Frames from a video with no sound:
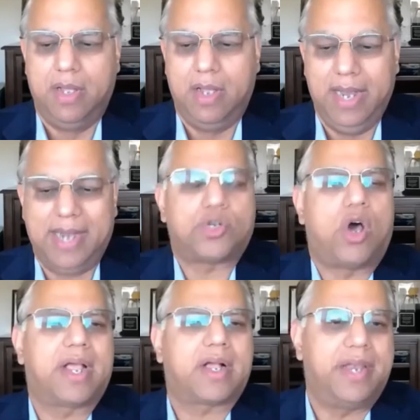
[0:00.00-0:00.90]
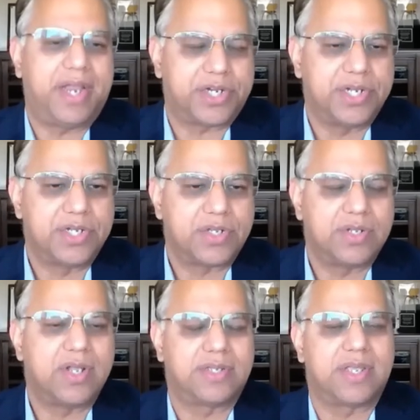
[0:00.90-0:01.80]
electronic connections
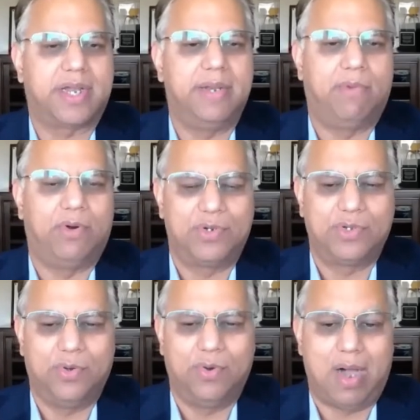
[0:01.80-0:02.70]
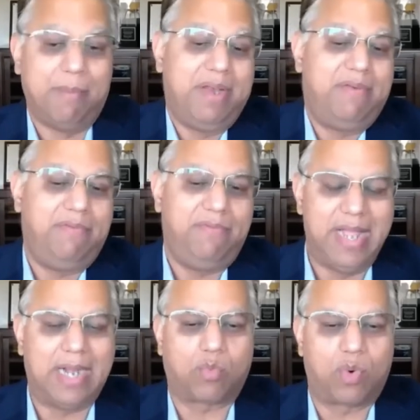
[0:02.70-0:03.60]
on, on circuit boards. So, I mean,
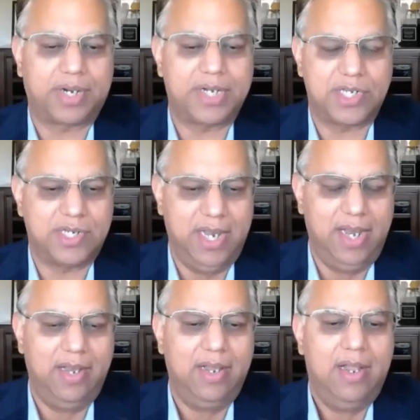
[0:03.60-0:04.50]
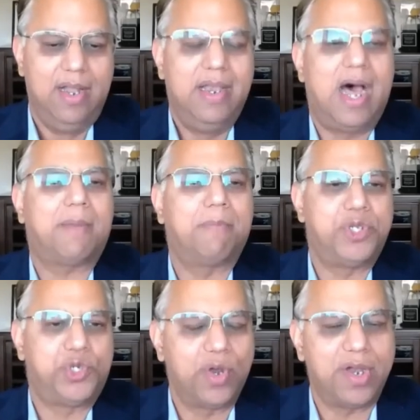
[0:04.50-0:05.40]
that work is still not
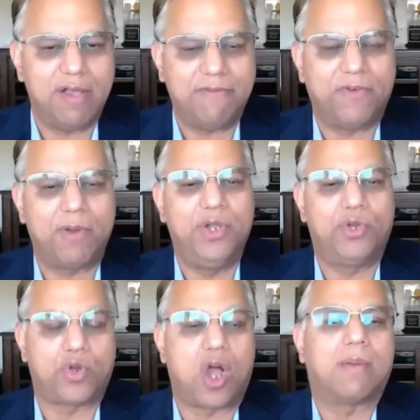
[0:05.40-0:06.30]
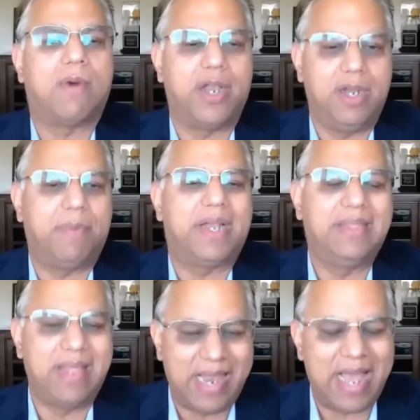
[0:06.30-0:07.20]
mature enough for me to talk about it, but in
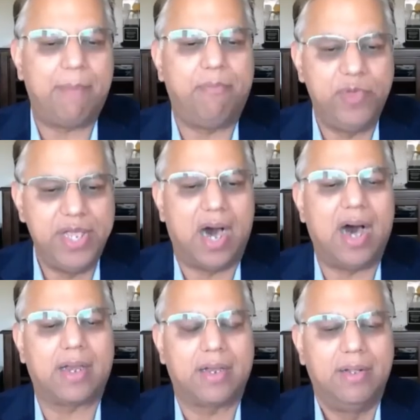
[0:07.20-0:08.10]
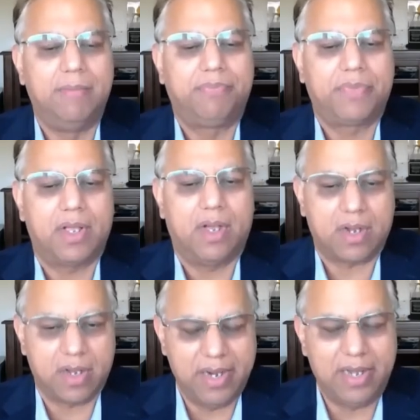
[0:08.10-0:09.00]
the lab, we are
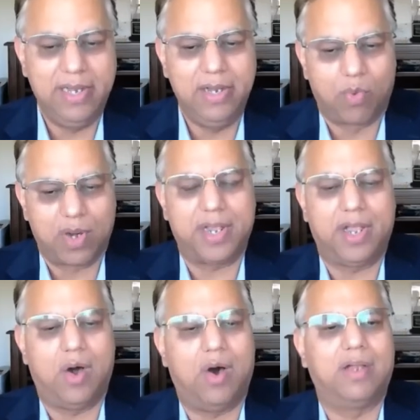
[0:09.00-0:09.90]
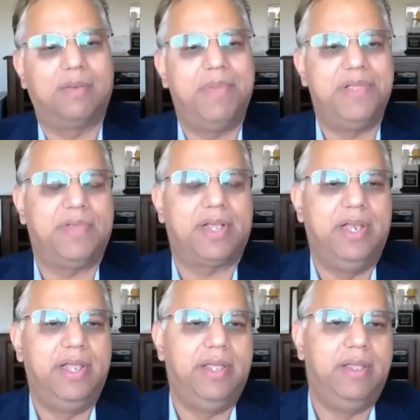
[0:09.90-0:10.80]
currently working on
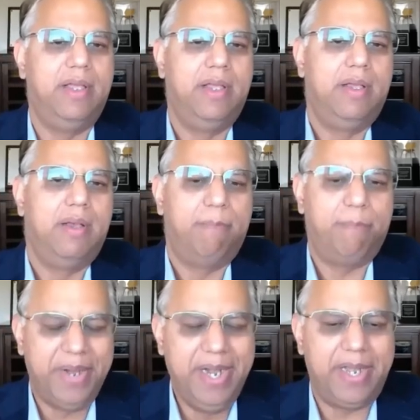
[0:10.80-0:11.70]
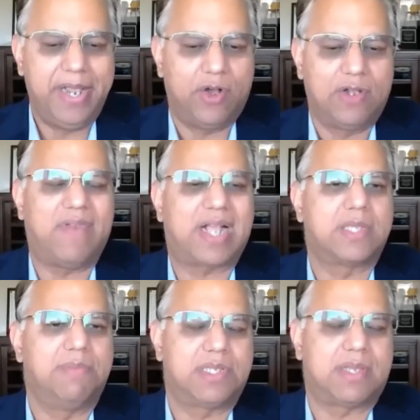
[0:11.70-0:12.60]
basically printing on
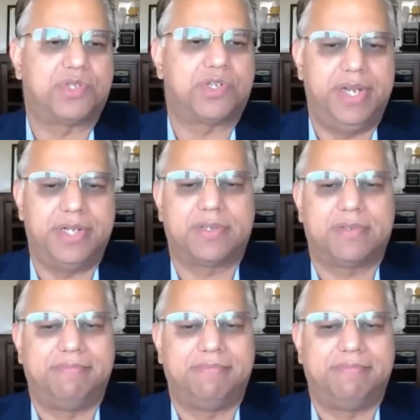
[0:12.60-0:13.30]
flexible substrates,